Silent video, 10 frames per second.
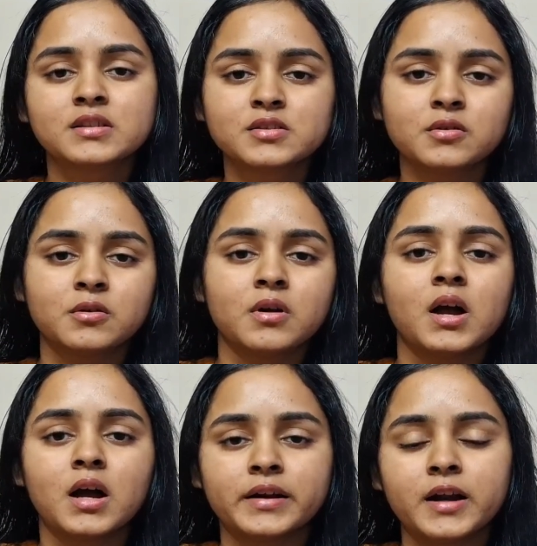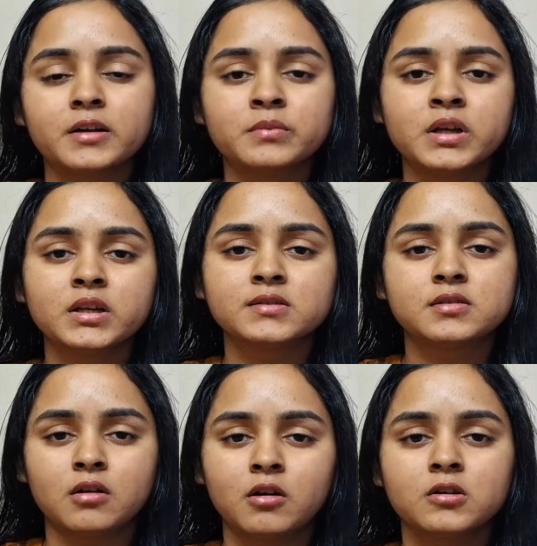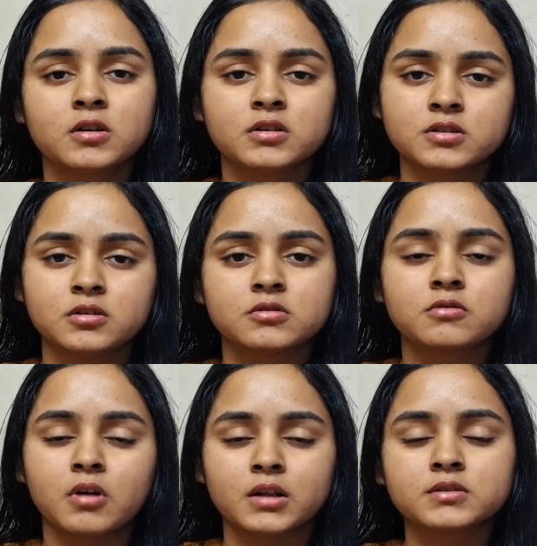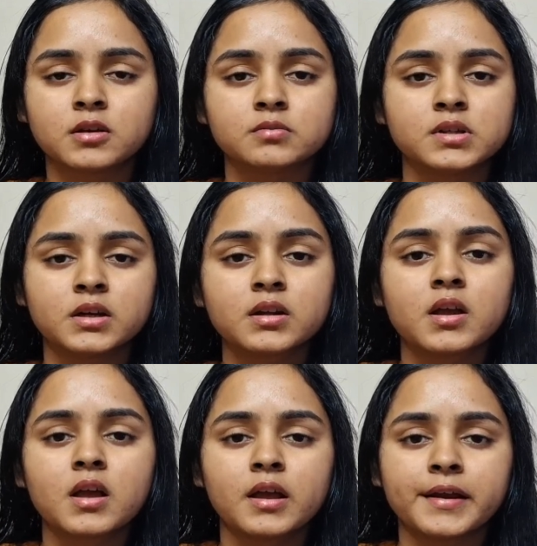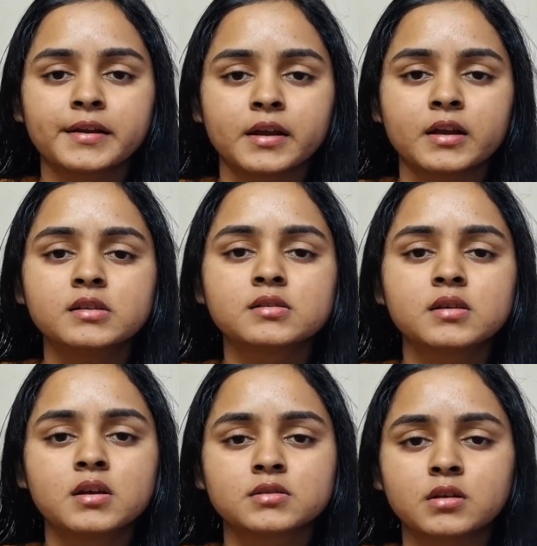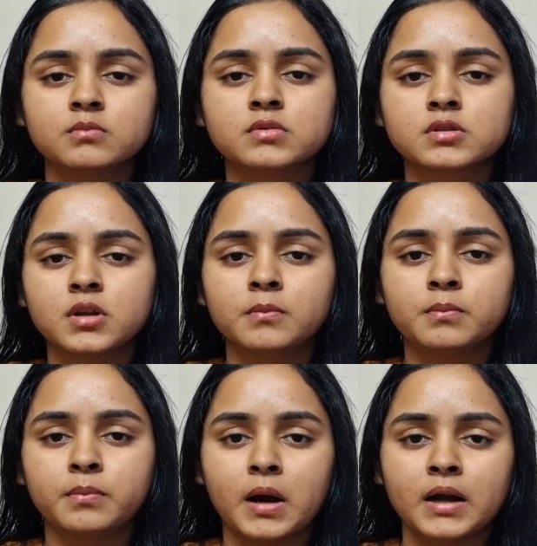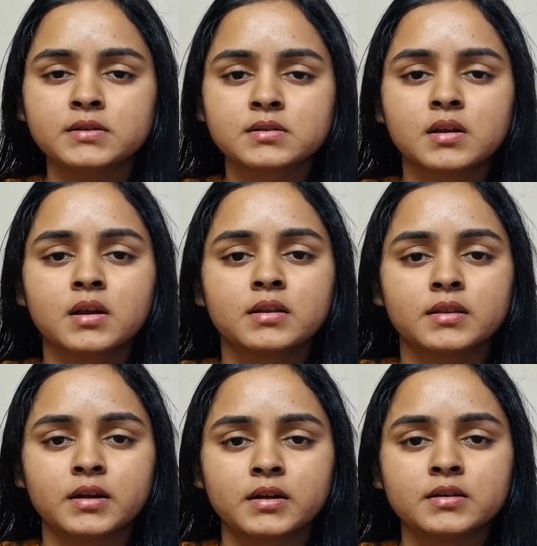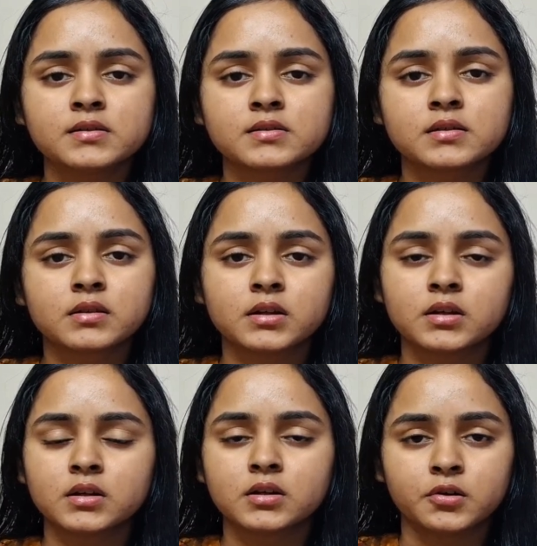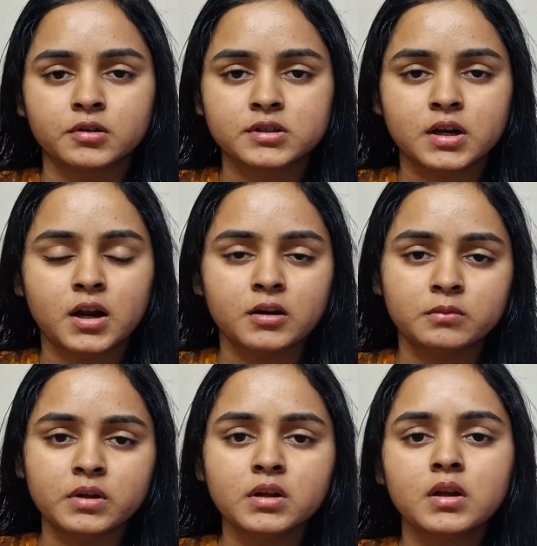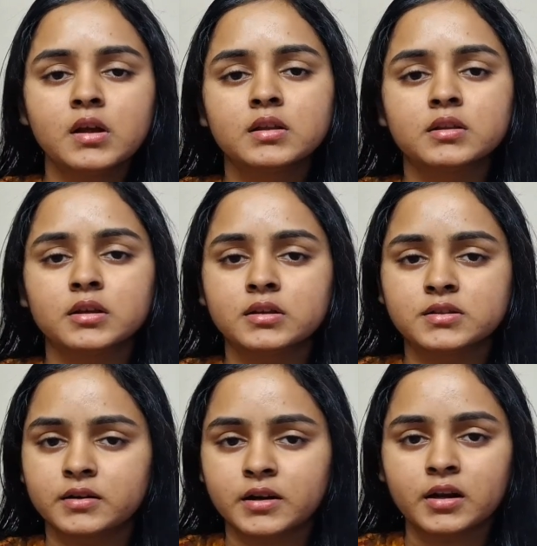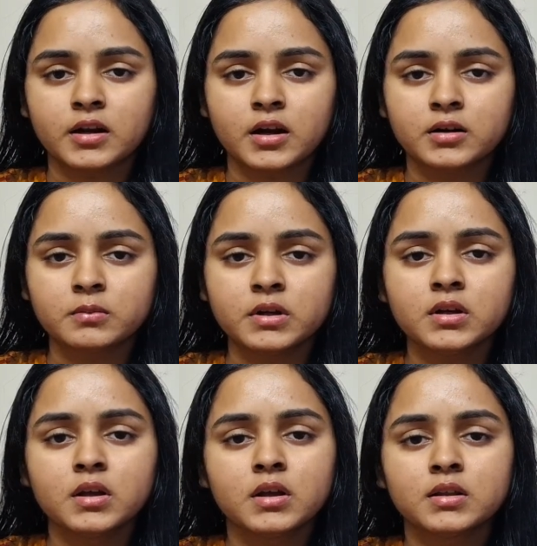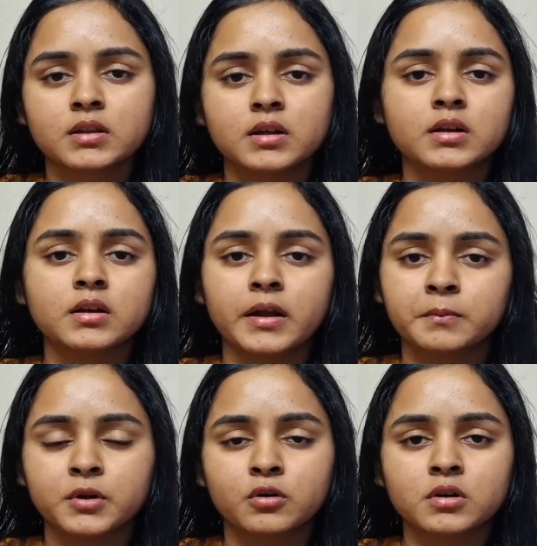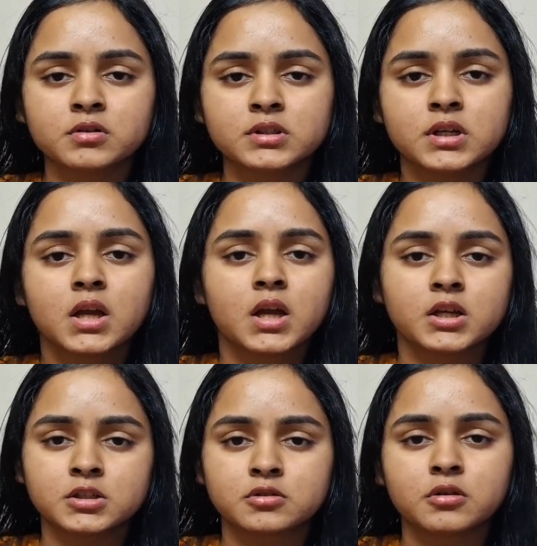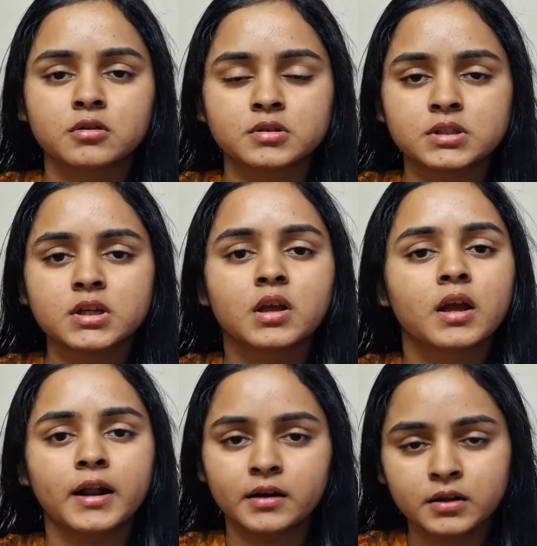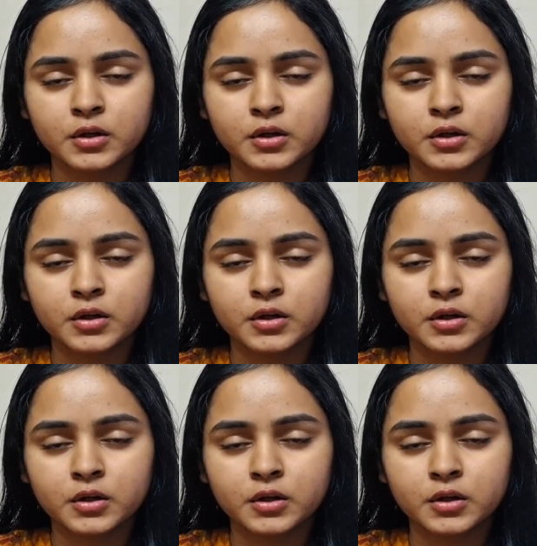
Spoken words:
So, anatomy is not just one subject, it has some subparts, that is, the gross anatomy, the general anatomy, then embryology, histology, and